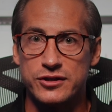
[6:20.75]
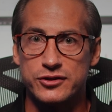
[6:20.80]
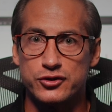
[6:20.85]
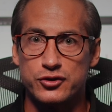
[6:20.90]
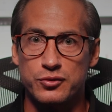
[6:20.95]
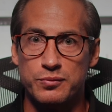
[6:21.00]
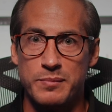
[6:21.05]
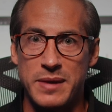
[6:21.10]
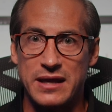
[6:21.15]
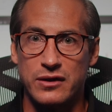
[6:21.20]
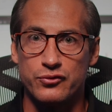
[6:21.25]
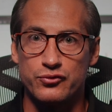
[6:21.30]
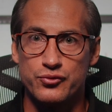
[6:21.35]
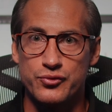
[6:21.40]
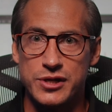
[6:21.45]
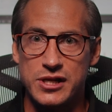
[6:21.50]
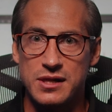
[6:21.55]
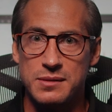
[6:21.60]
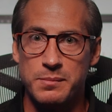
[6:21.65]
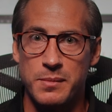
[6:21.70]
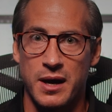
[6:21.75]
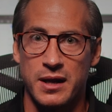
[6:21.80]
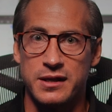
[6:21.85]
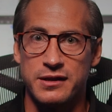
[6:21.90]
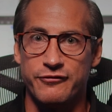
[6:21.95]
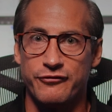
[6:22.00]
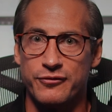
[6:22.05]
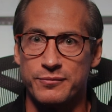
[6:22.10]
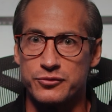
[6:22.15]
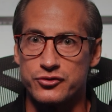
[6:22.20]
is to make real
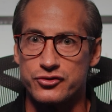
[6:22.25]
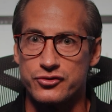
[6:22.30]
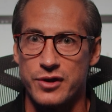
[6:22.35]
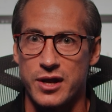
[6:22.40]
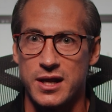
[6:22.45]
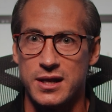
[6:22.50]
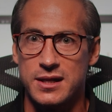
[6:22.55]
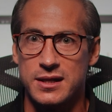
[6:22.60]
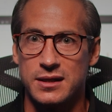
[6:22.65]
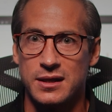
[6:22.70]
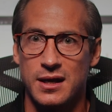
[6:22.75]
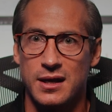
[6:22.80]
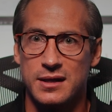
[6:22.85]
money from trading,